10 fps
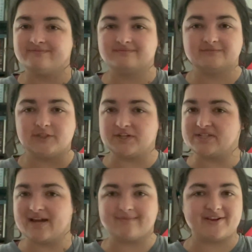Gonna
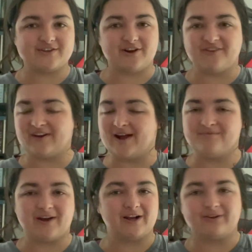stay on my shelf. I'm
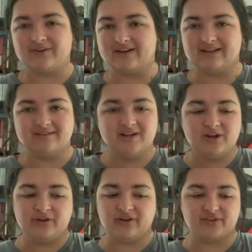not going to
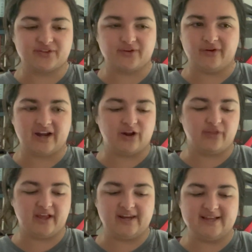go through it. I don't
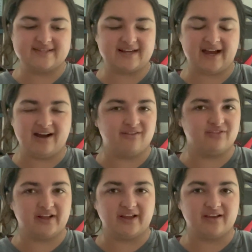think it needs to have
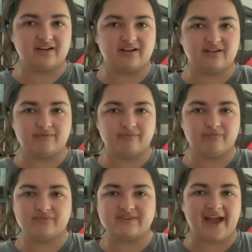like
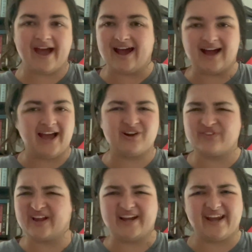I don't
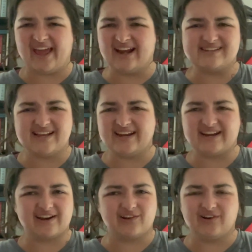think I need to annotate it
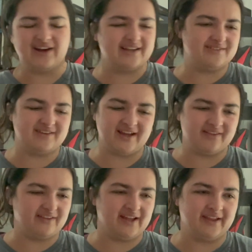at all. I
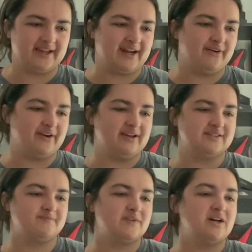like it how it is.
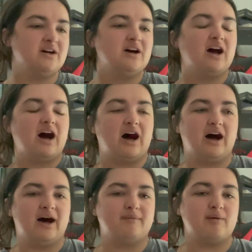
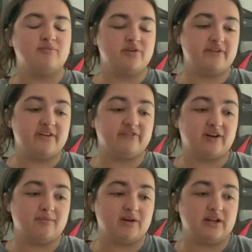Moving
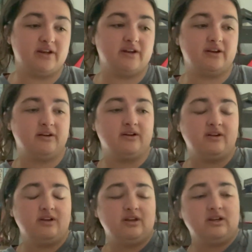from
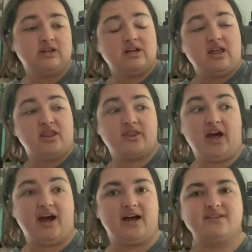
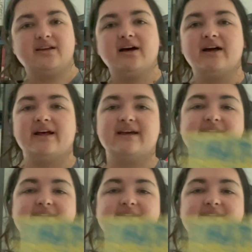that is